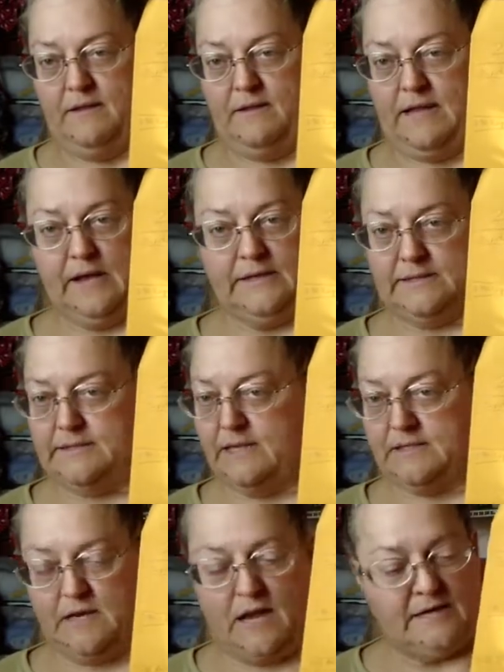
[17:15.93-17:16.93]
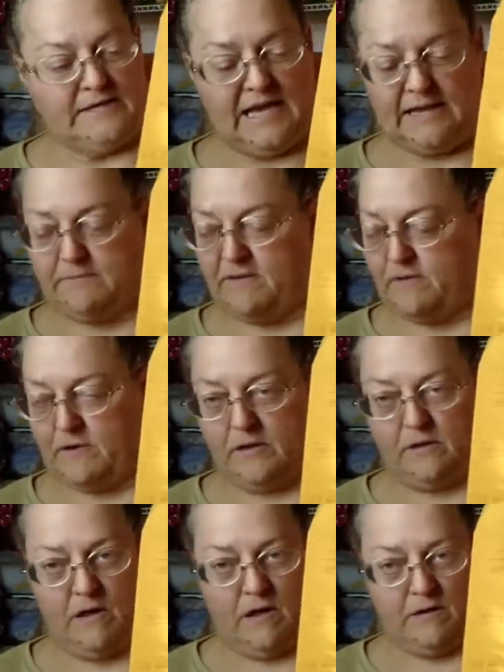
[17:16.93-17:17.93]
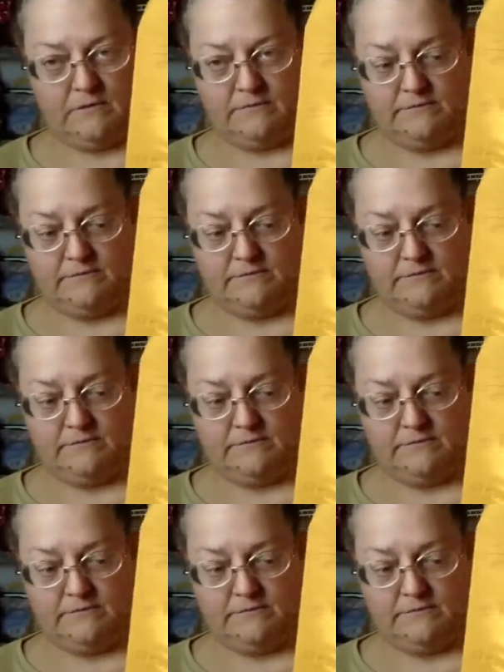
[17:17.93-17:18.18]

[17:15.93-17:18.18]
That does not take me very long.